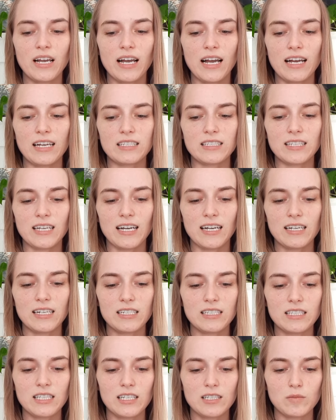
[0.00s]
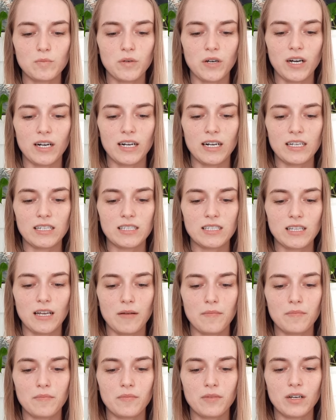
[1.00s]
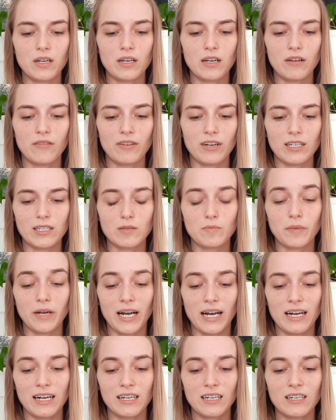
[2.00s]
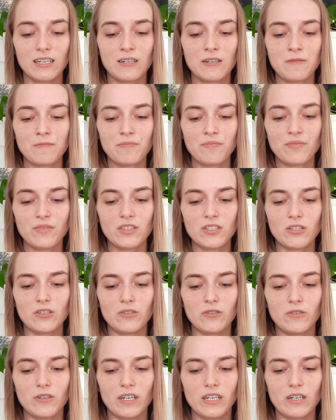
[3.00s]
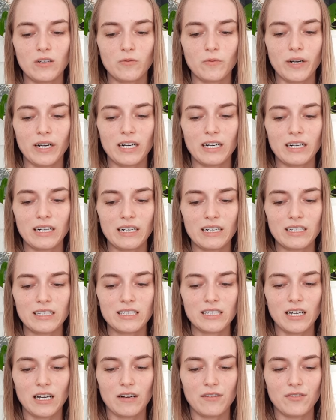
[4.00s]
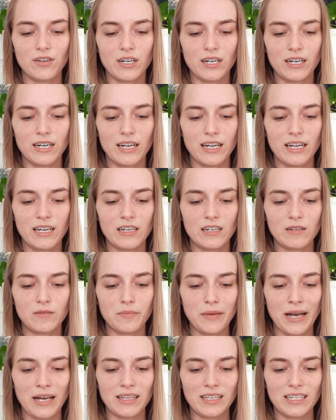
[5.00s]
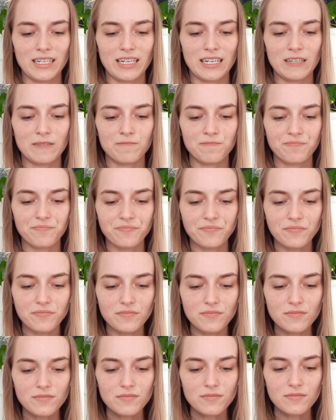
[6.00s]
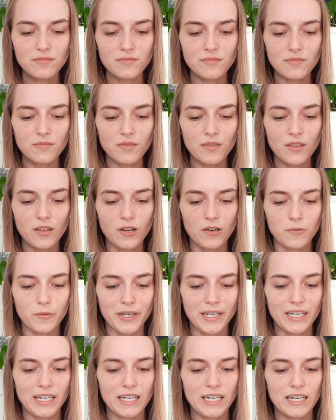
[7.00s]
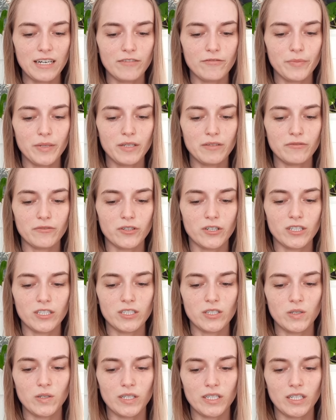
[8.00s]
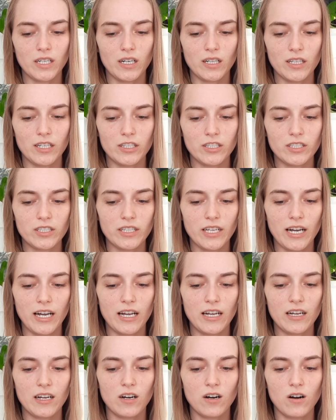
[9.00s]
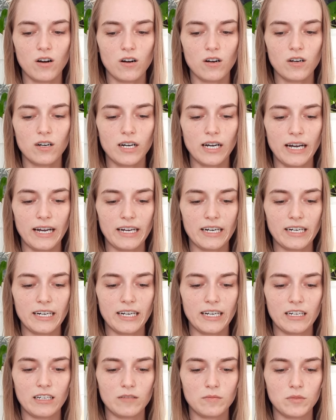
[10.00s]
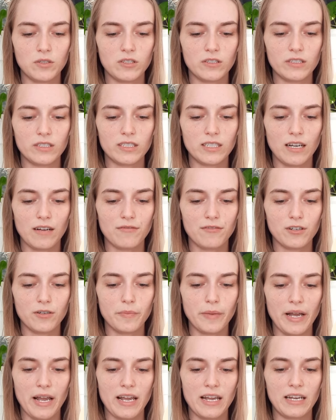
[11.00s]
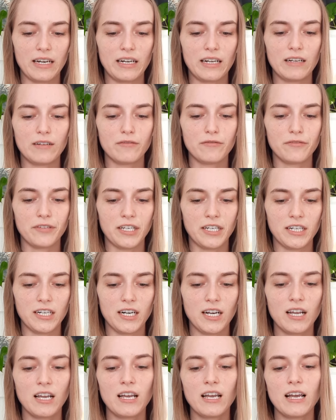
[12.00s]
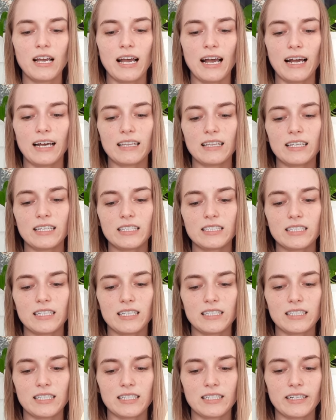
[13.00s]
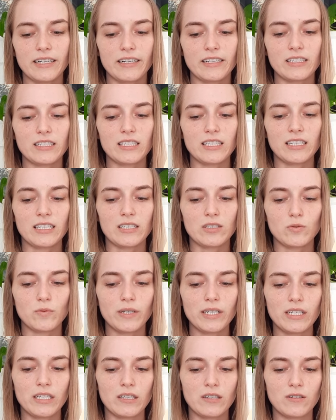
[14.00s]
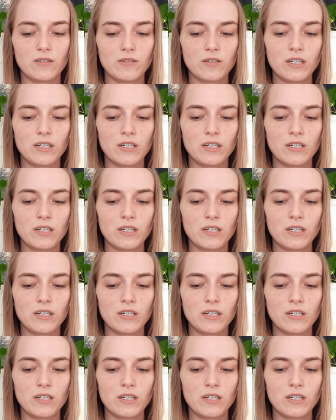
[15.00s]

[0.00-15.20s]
As science has brought some of us back to an awareness of our animality, we have been forced to acknowledge that all higher animals suffer pain and fear at least as intensely as we do.